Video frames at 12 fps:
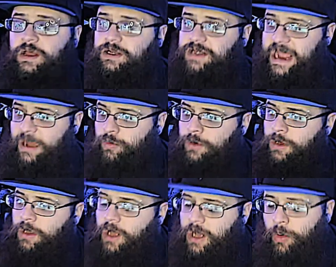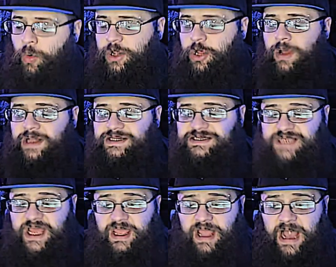Now, I want to go ahead and
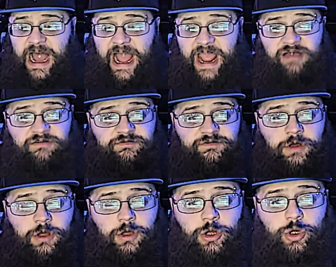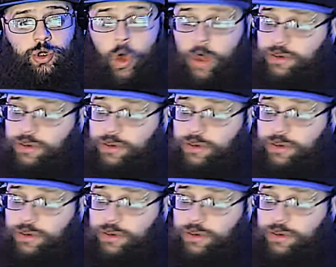say I have gone